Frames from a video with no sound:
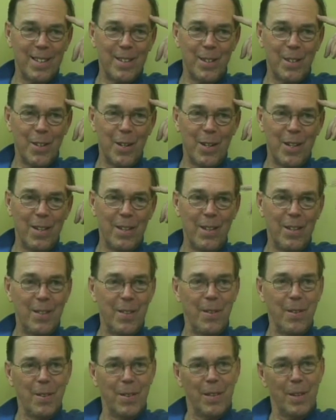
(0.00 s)
you know.
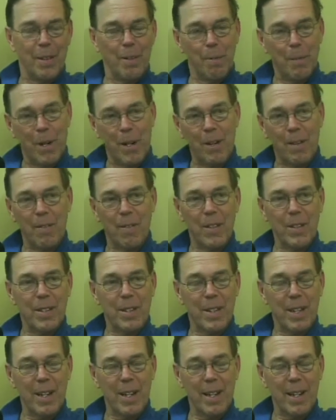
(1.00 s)
Part of it's
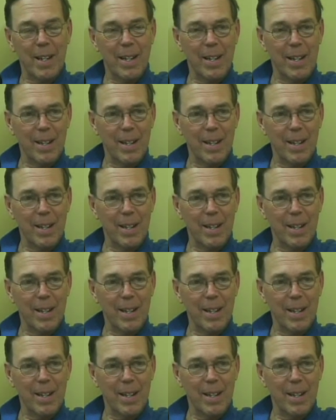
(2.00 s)
that.